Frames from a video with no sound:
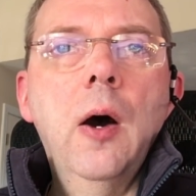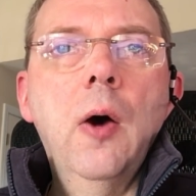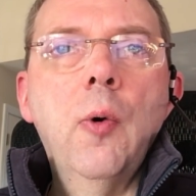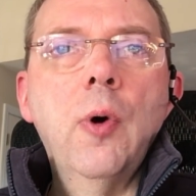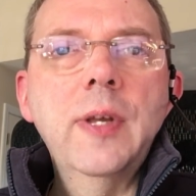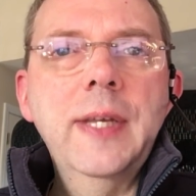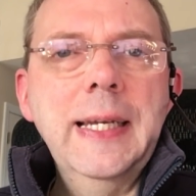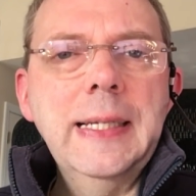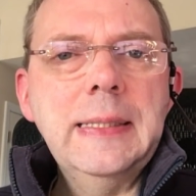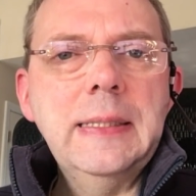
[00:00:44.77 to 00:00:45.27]

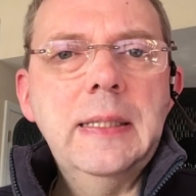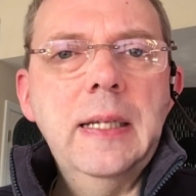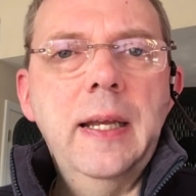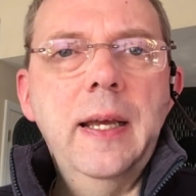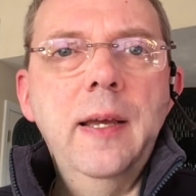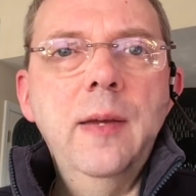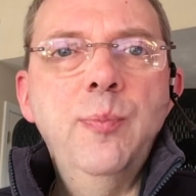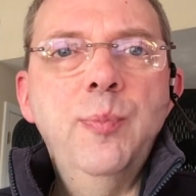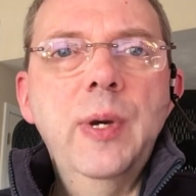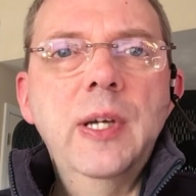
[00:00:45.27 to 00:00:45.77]
Well,
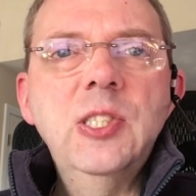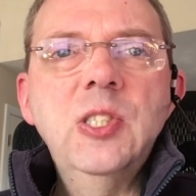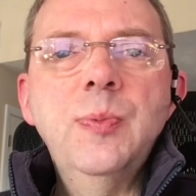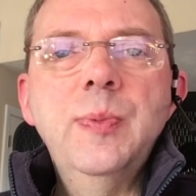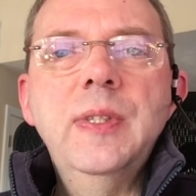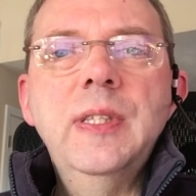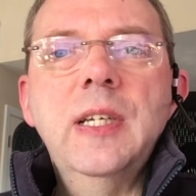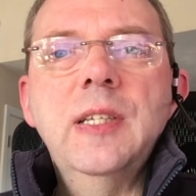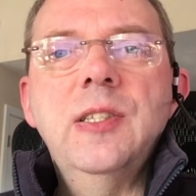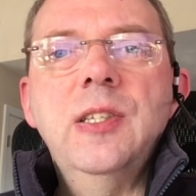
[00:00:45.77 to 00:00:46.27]
yesterday,
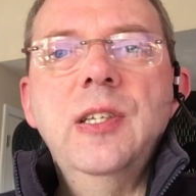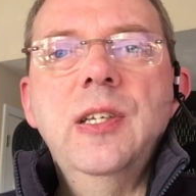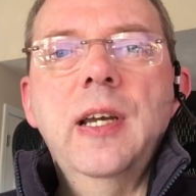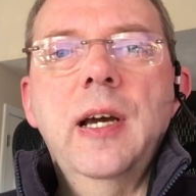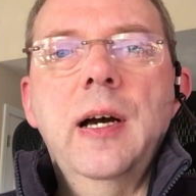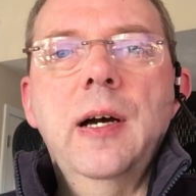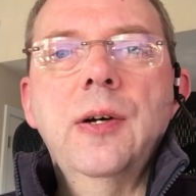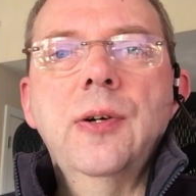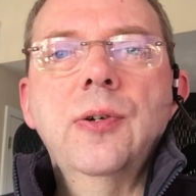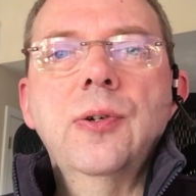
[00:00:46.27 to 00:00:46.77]
Benjamin
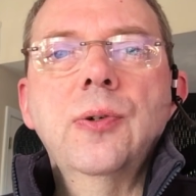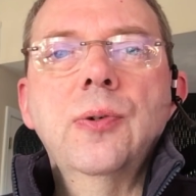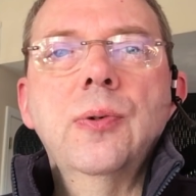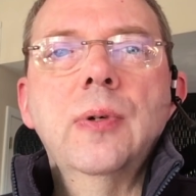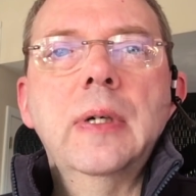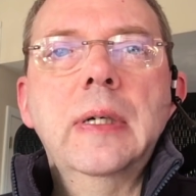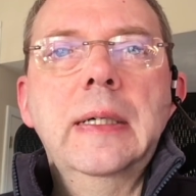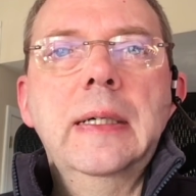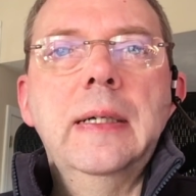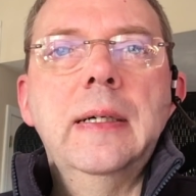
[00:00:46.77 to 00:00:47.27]

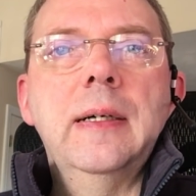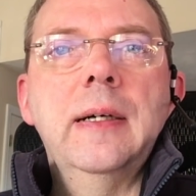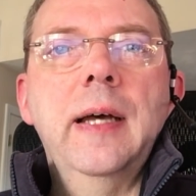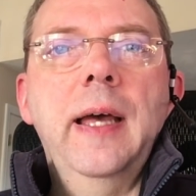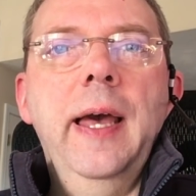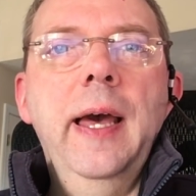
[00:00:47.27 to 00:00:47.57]
Netanyahu,